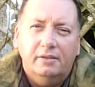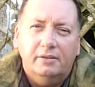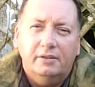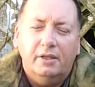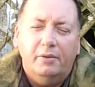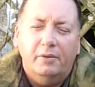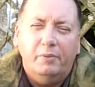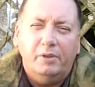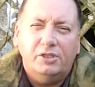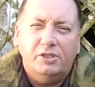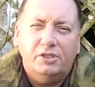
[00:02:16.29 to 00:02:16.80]

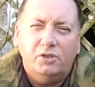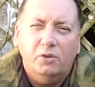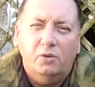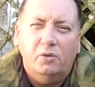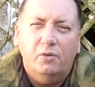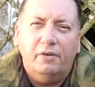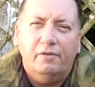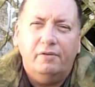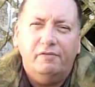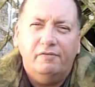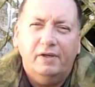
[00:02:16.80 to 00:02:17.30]
that we
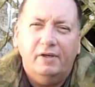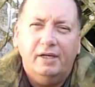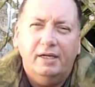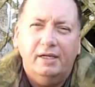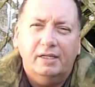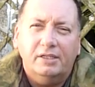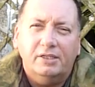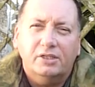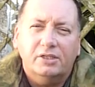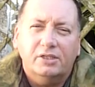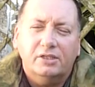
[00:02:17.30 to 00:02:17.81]
saw the
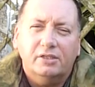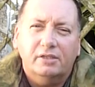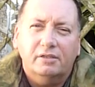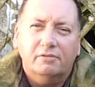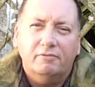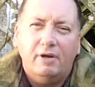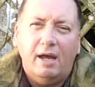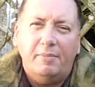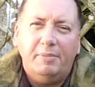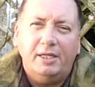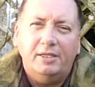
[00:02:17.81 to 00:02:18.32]
first
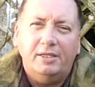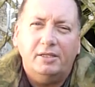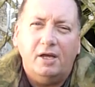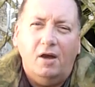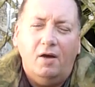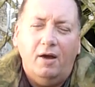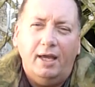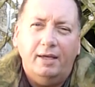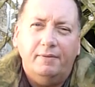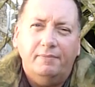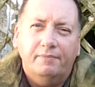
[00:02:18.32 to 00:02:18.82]
rabbit
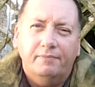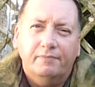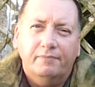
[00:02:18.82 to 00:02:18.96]
die.